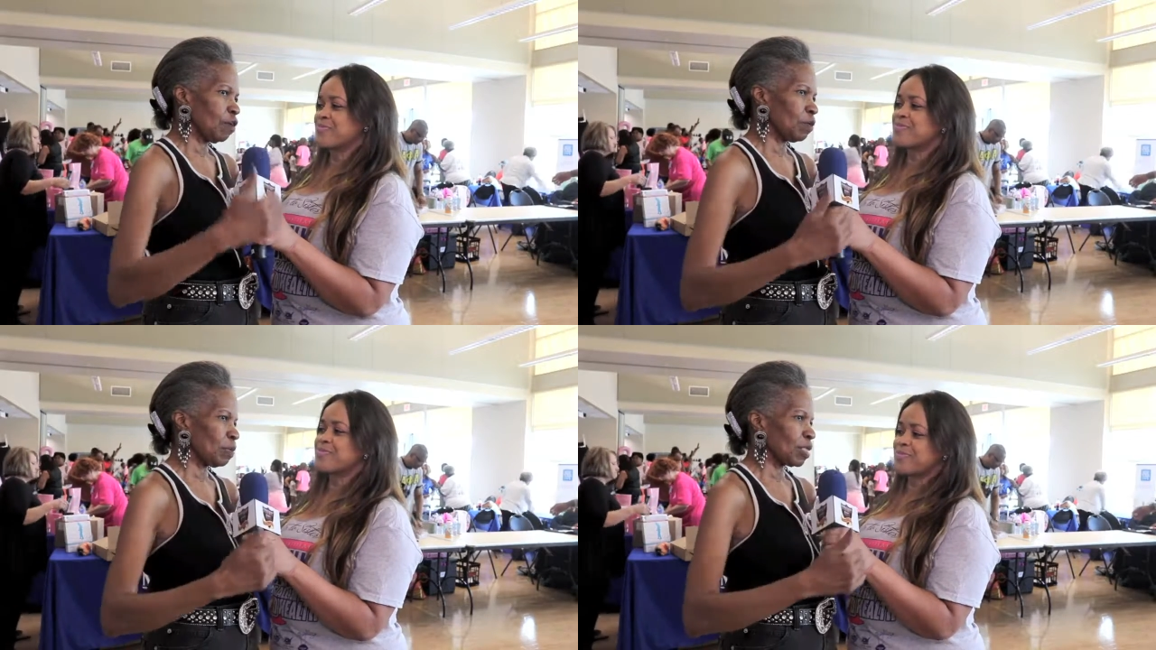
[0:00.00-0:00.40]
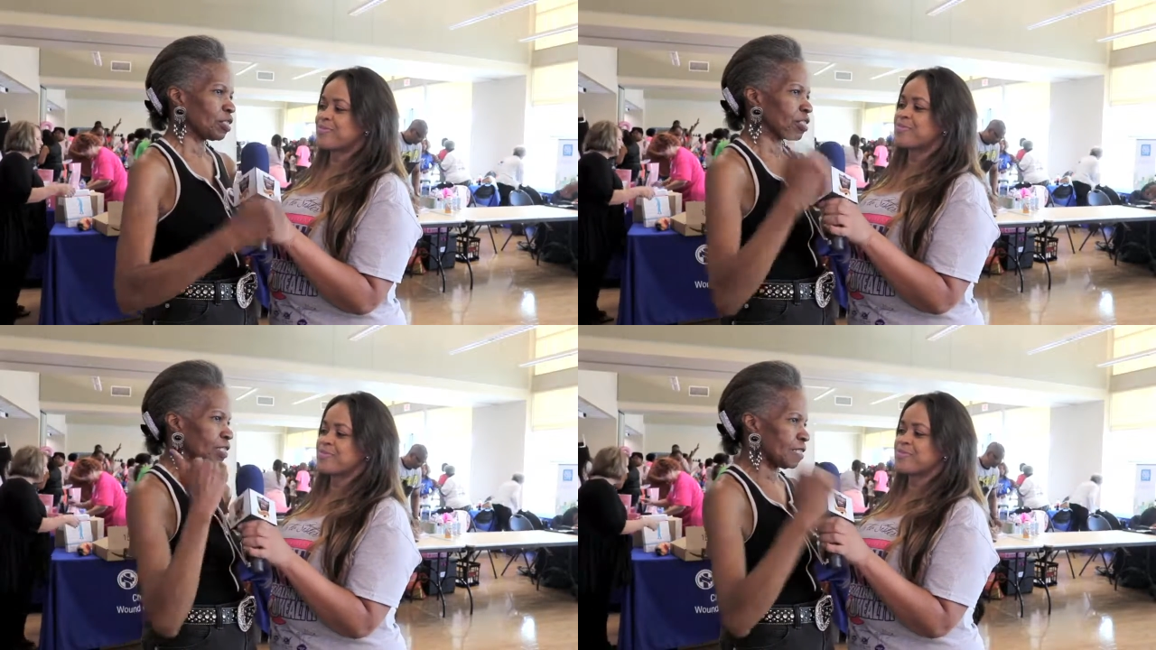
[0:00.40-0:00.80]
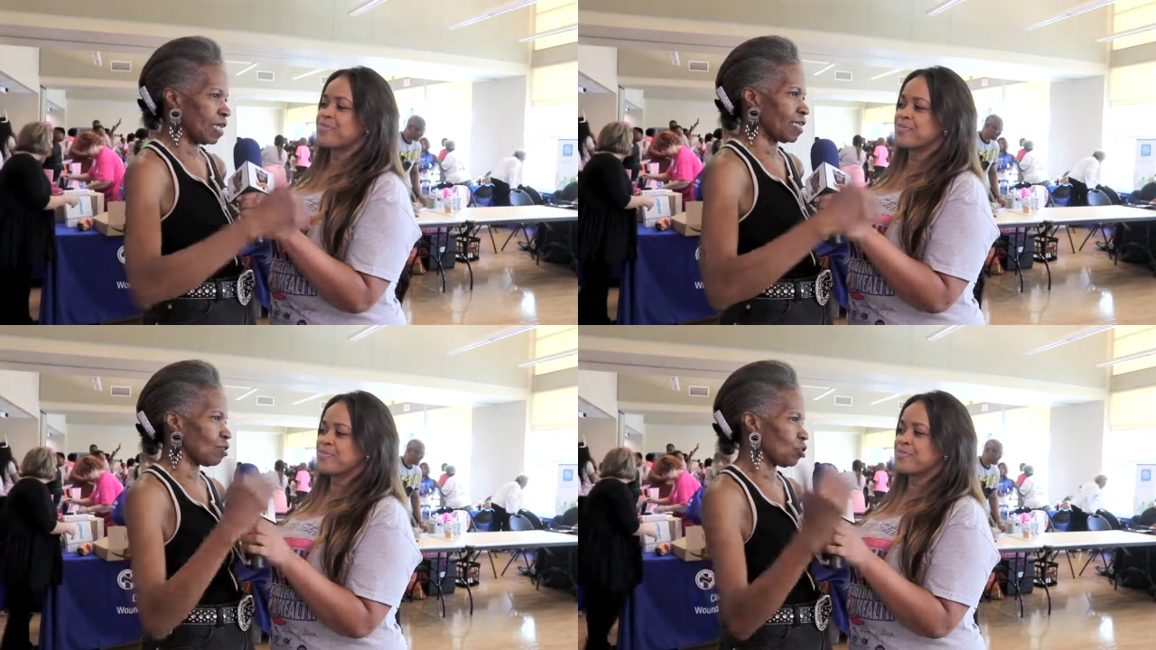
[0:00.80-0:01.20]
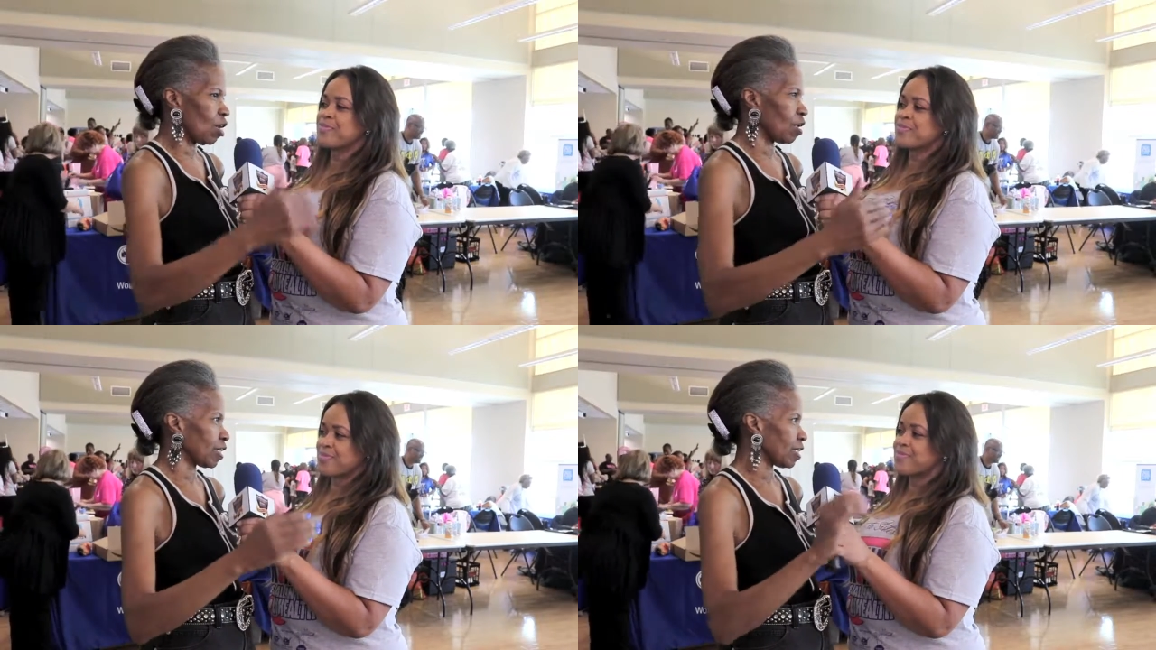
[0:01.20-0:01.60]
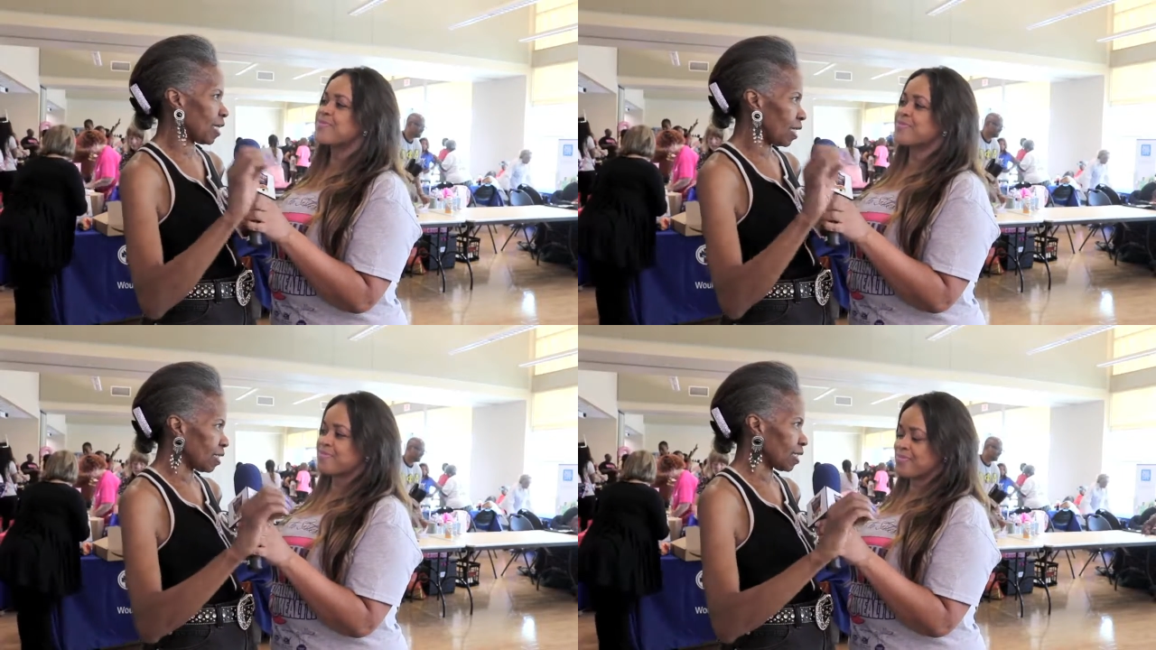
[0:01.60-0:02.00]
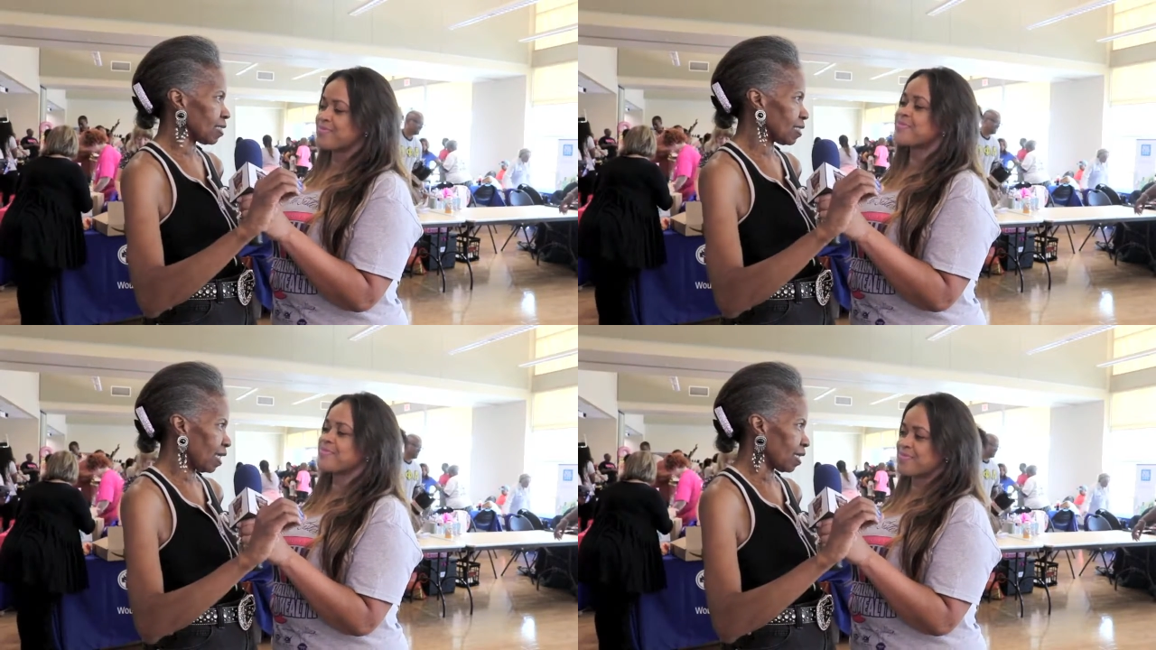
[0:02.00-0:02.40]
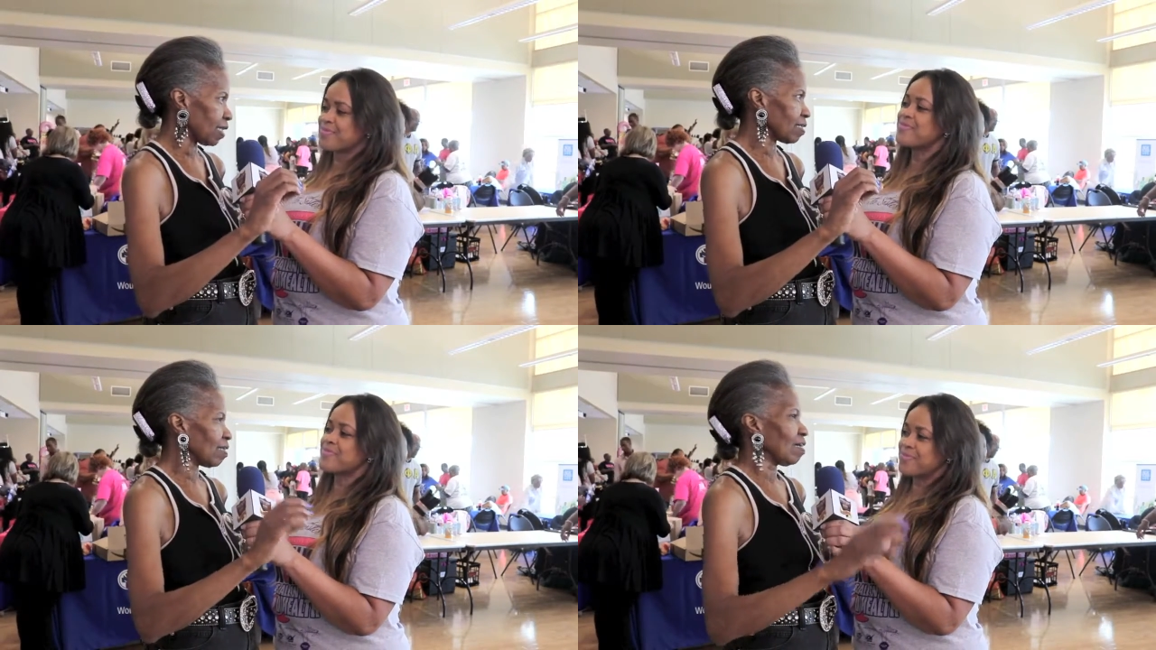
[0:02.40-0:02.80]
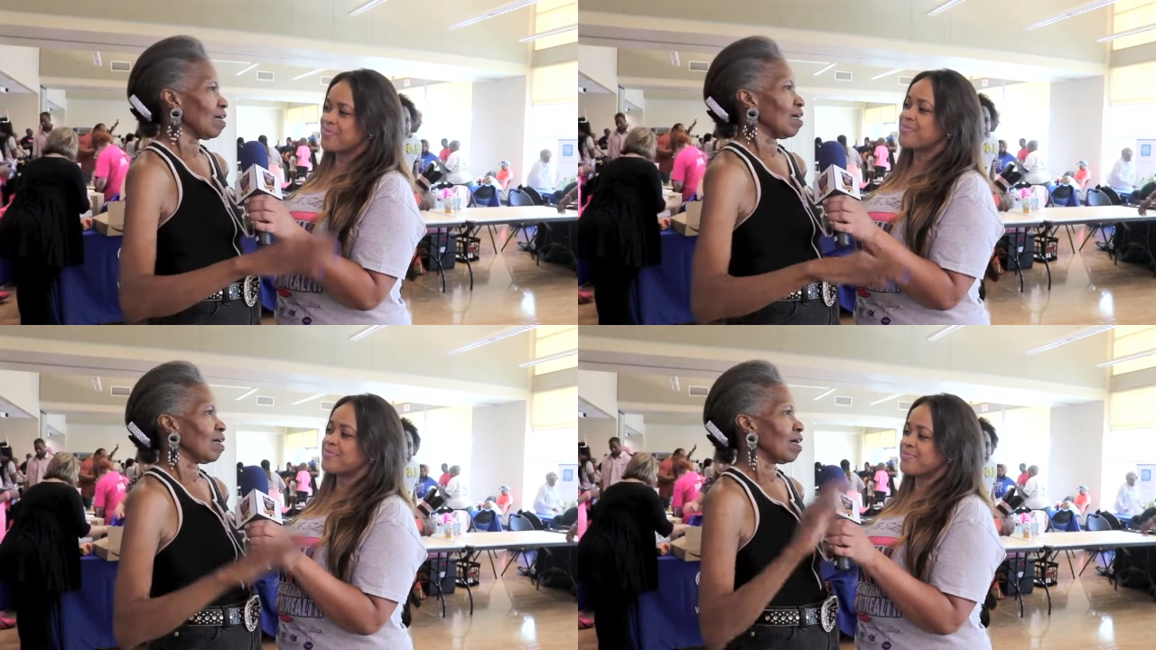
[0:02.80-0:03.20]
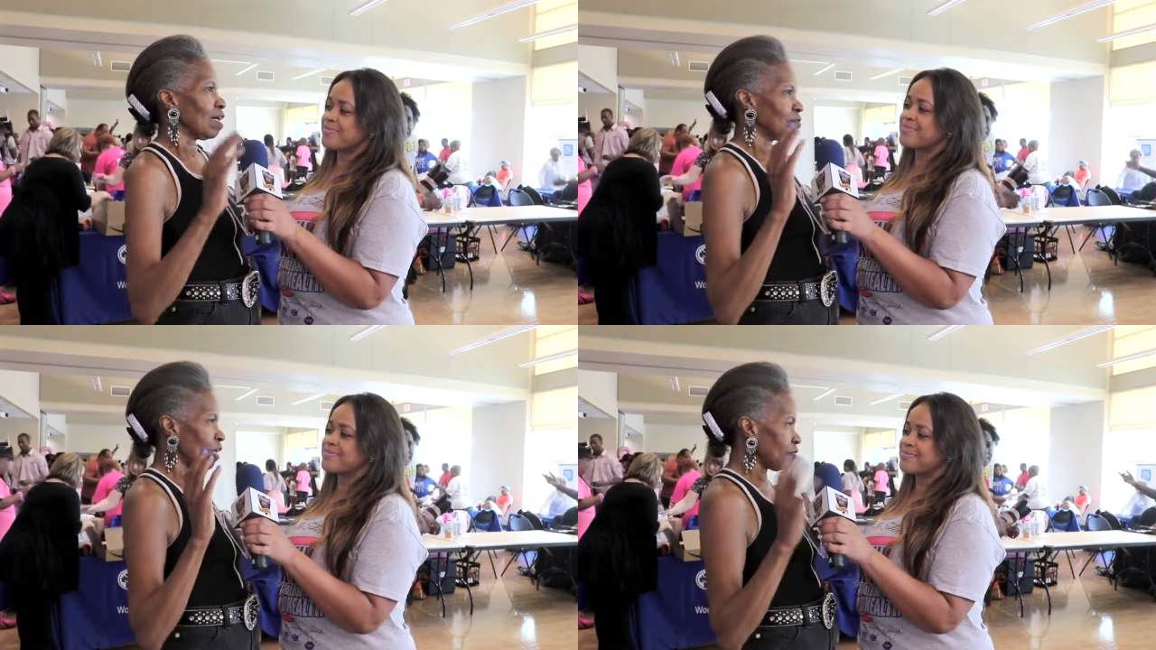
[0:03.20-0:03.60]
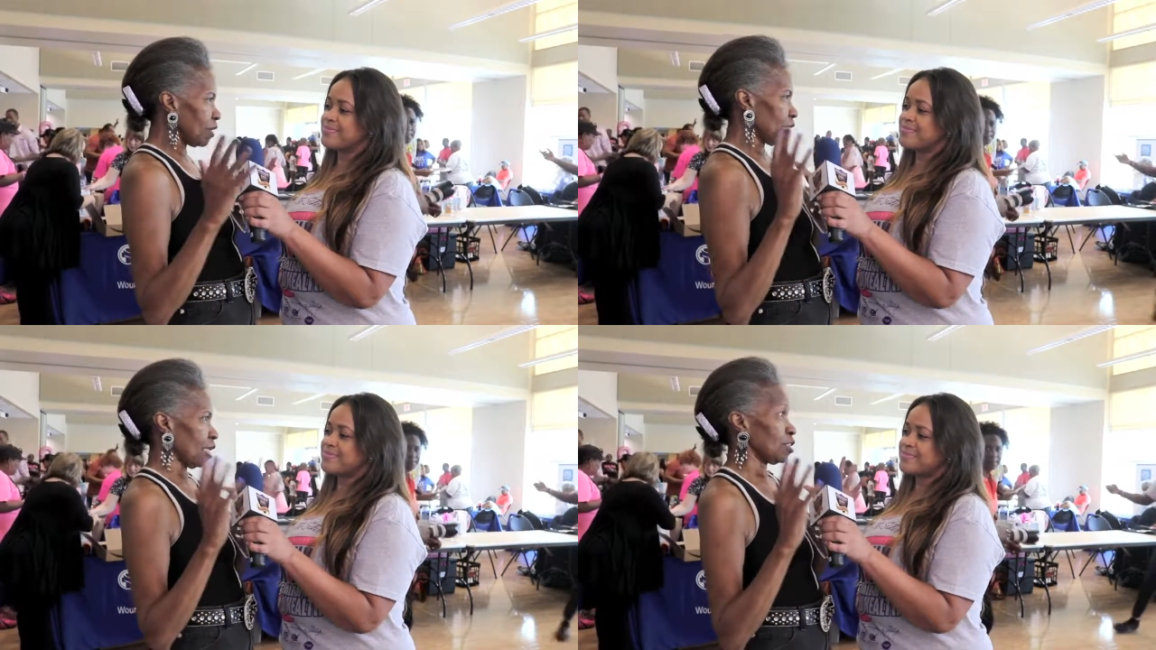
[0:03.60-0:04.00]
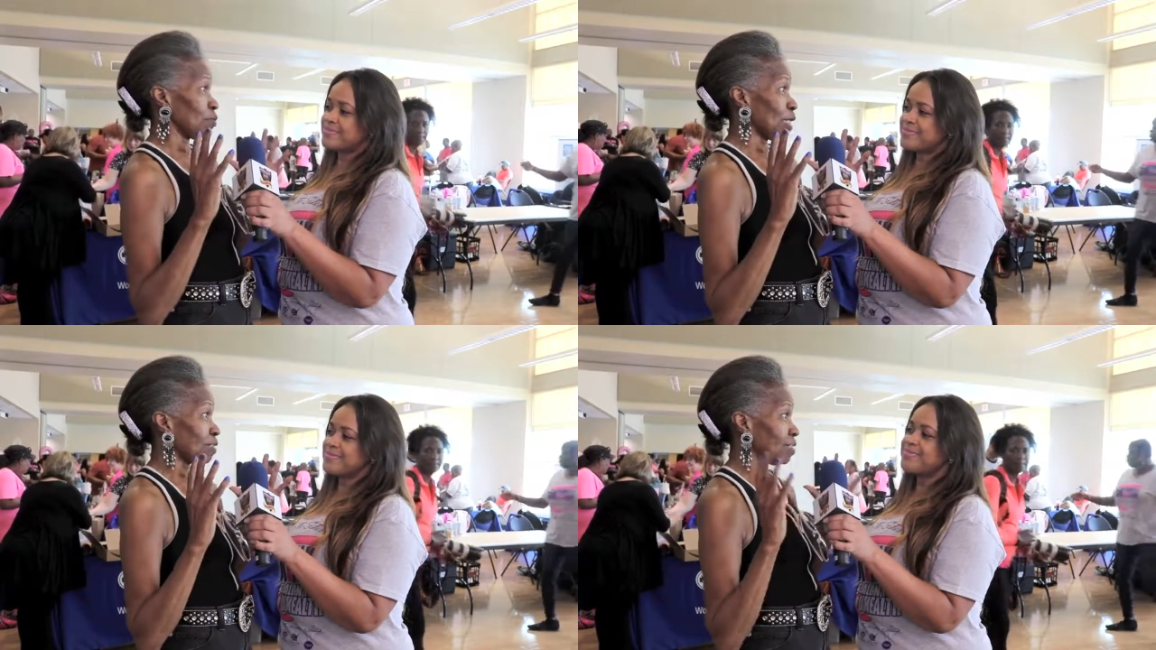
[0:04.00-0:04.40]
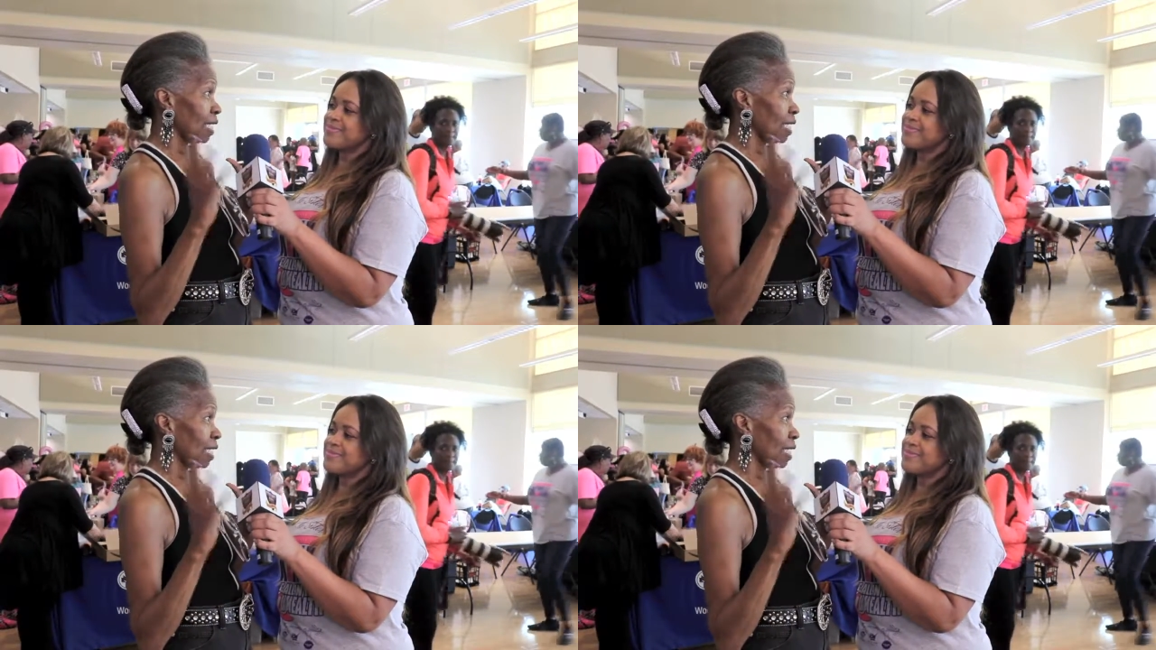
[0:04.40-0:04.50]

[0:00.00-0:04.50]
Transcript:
Speaker 1: for women to just sit and talk in an elegant setting, uh, very, very intimate